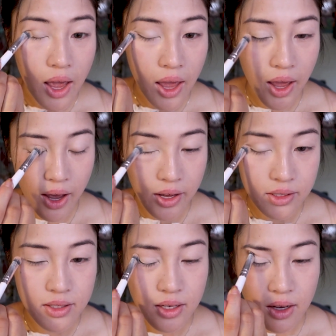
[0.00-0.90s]

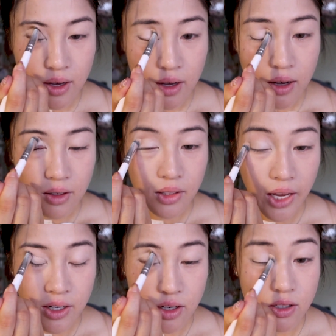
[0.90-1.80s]
And
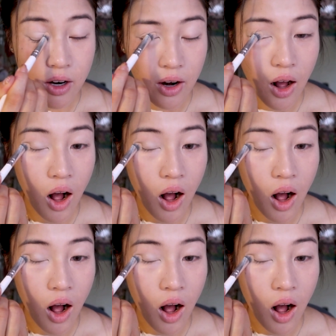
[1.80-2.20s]
they just started